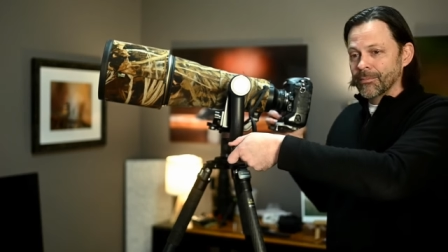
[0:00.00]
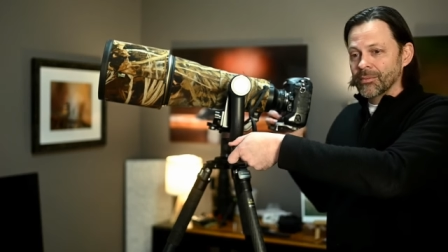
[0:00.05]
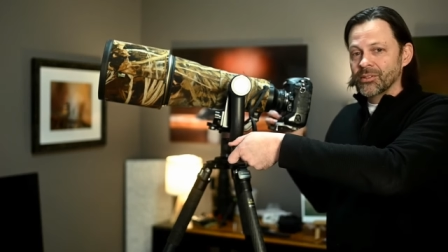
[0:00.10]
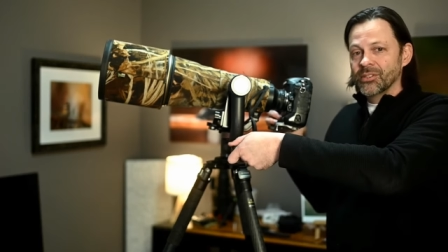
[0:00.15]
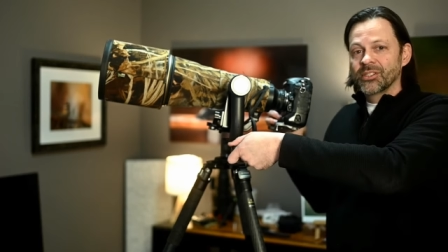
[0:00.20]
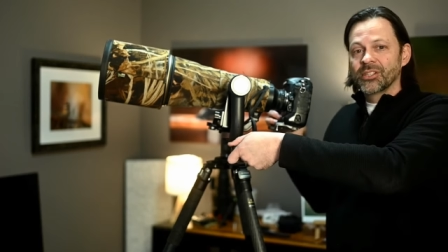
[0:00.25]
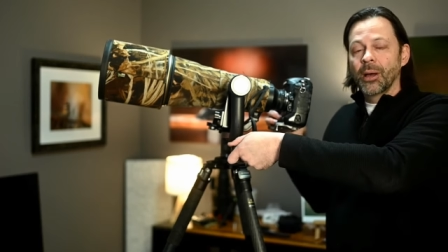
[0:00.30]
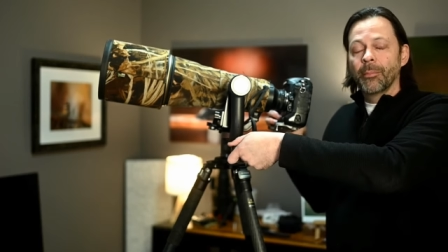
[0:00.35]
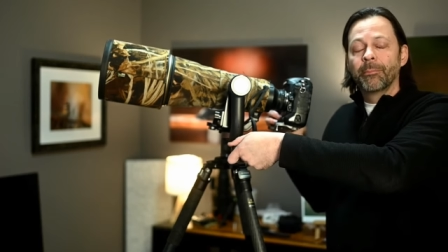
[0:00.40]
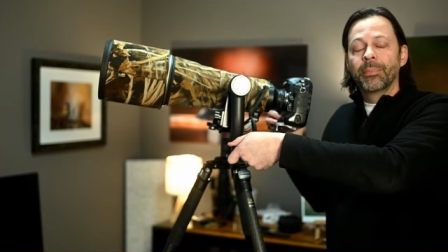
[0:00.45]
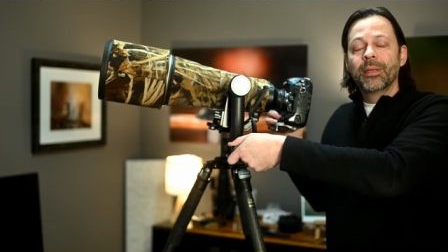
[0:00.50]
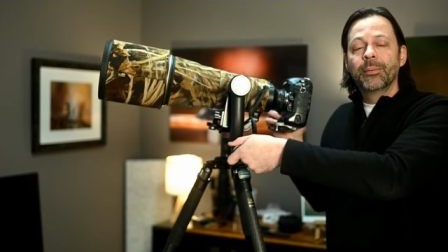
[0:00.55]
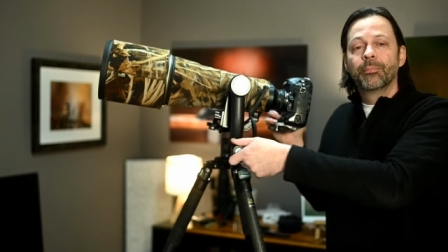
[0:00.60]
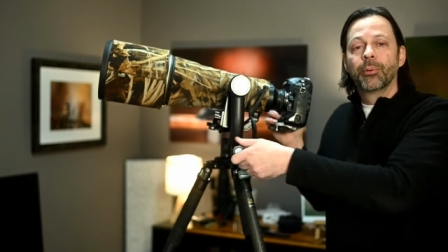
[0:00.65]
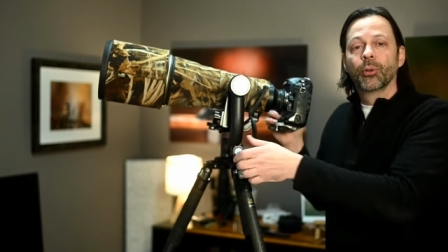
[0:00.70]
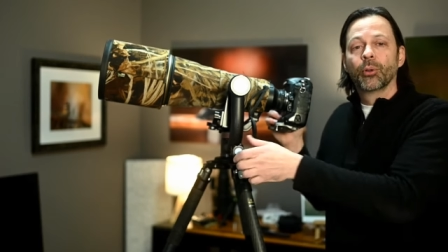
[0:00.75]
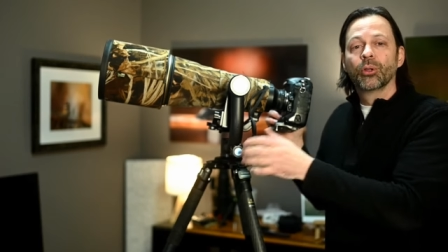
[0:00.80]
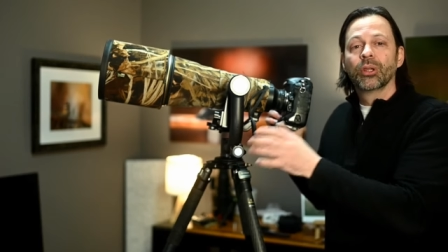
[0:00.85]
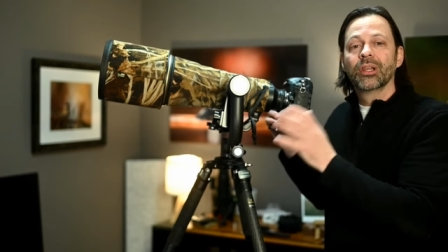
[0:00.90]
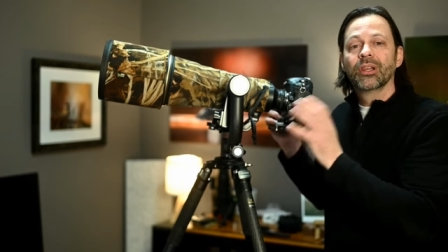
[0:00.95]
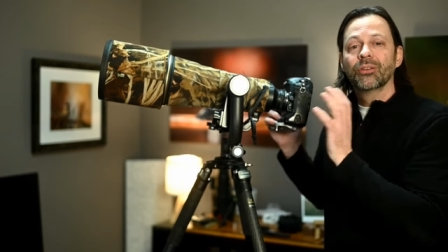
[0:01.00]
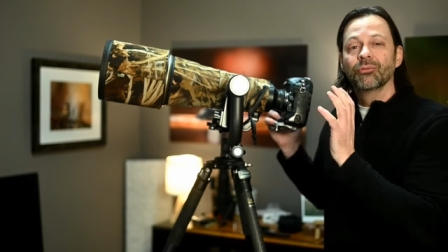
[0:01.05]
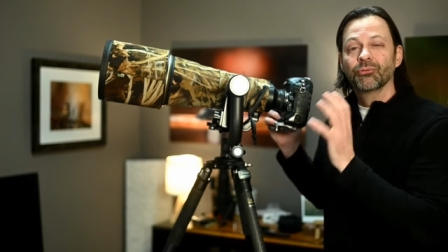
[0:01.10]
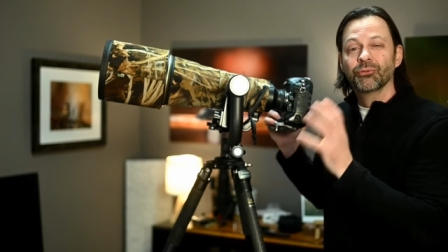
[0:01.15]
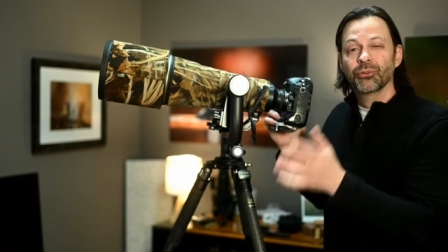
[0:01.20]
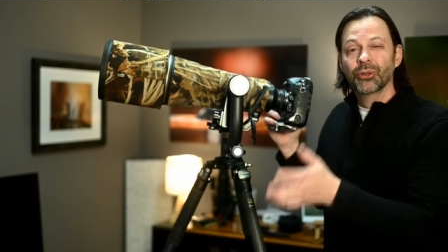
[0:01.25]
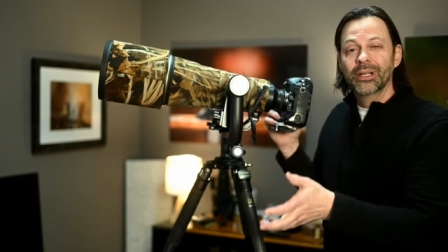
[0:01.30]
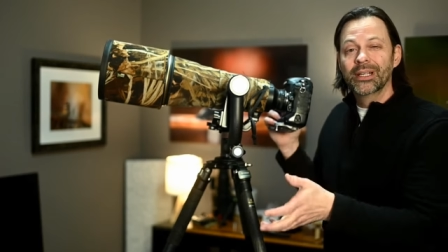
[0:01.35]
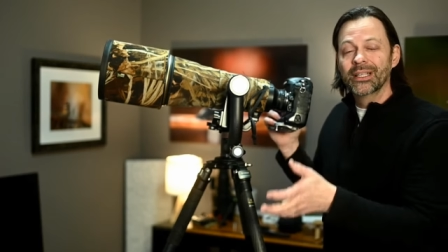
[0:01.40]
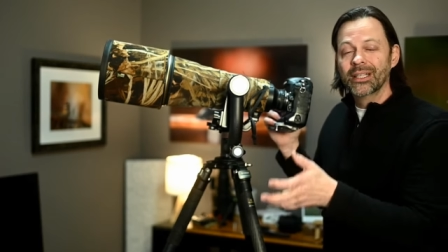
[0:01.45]
Some people
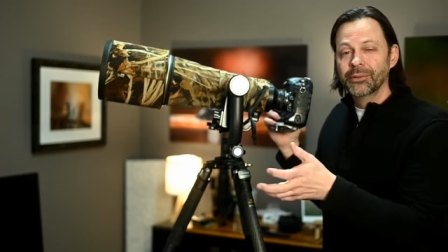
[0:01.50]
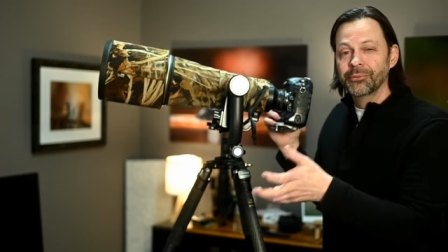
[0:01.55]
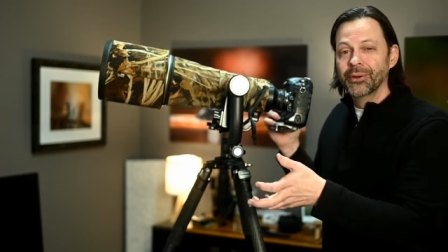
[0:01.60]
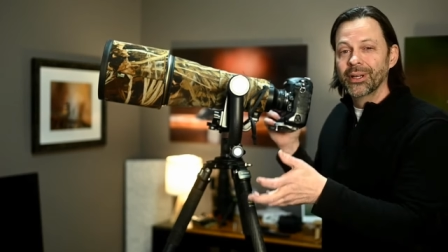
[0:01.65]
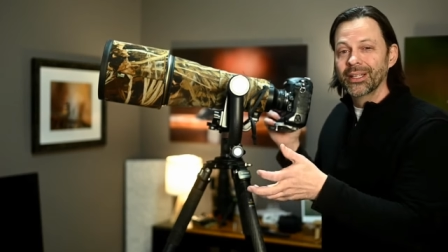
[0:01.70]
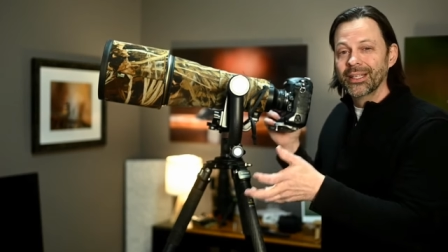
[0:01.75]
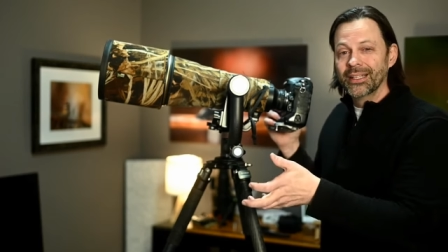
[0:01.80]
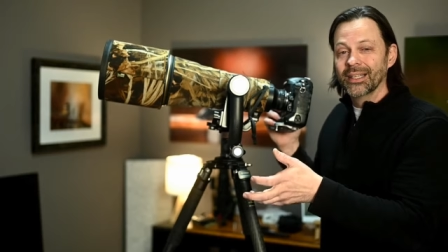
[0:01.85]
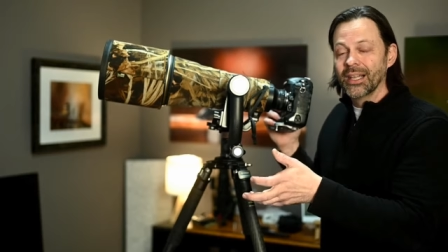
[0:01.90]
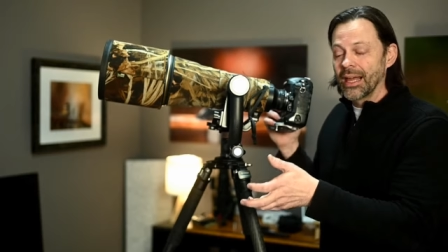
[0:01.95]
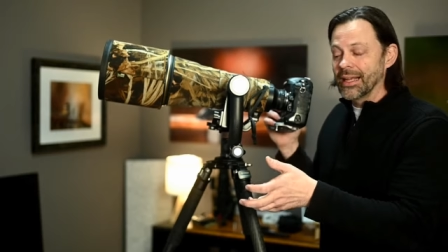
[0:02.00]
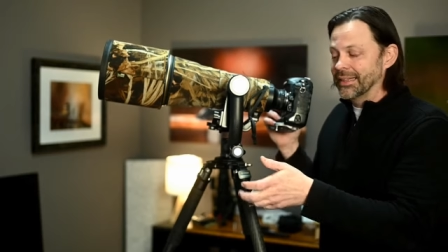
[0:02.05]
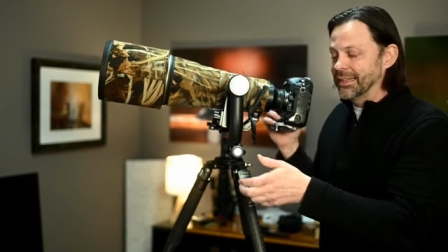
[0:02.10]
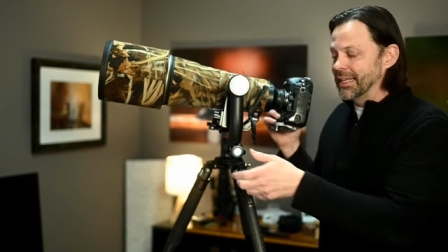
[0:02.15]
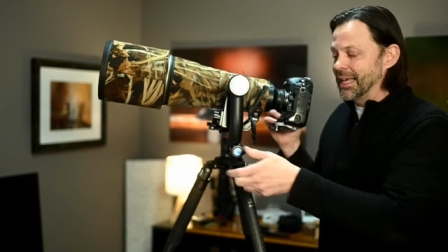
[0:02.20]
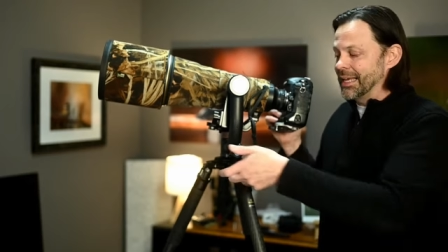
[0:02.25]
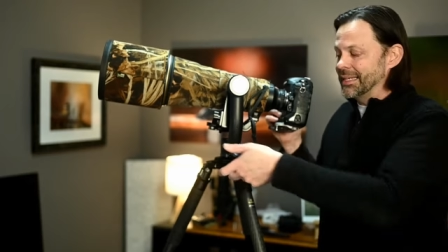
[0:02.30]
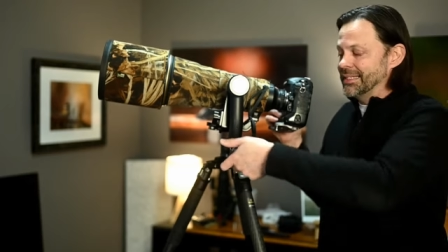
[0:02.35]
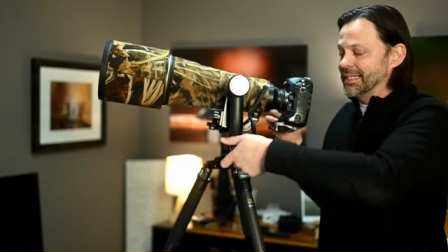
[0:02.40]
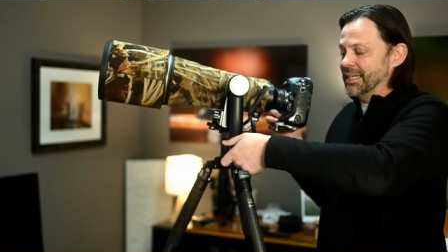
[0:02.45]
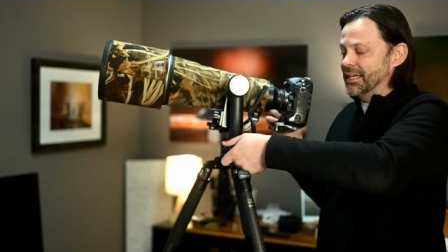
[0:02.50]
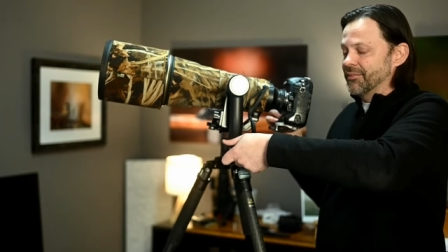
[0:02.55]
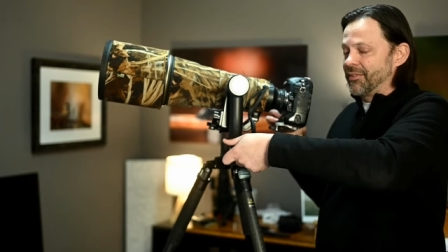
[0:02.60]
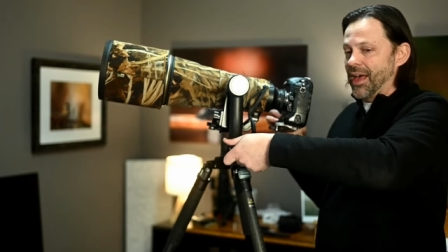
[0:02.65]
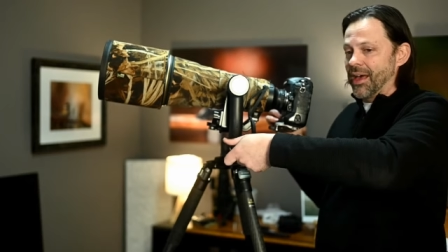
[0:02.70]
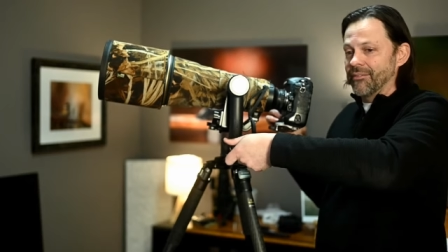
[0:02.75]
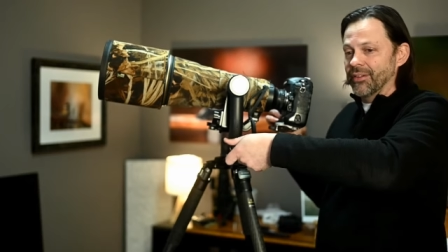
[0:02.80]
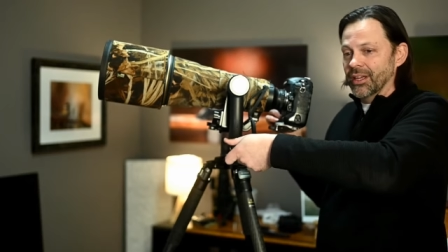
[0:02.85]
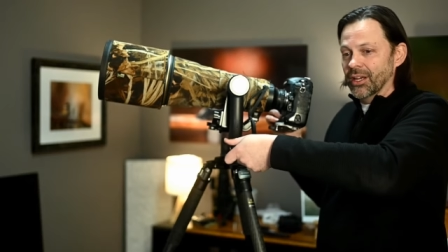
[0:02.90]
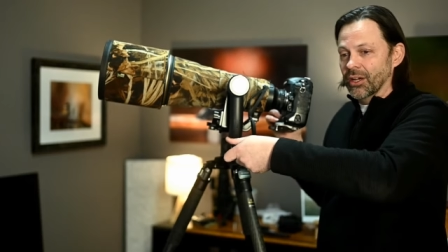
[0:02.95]
really, really like the idea of
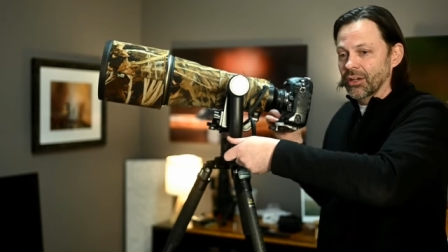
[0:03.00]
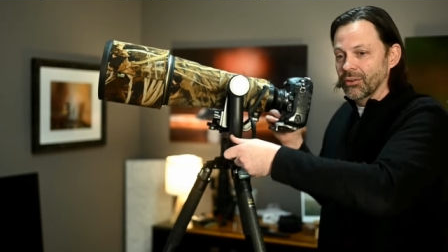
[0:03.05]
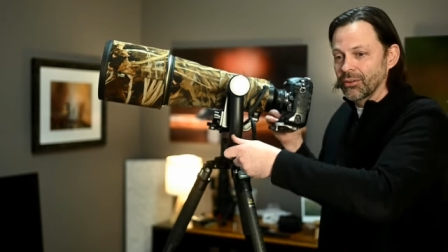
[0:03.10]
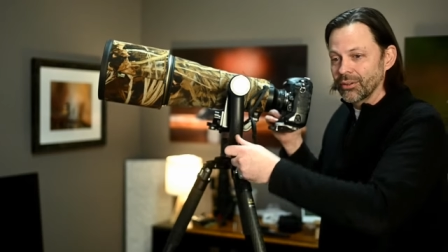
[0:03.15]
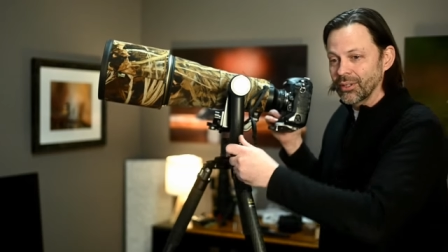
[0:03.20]
having a,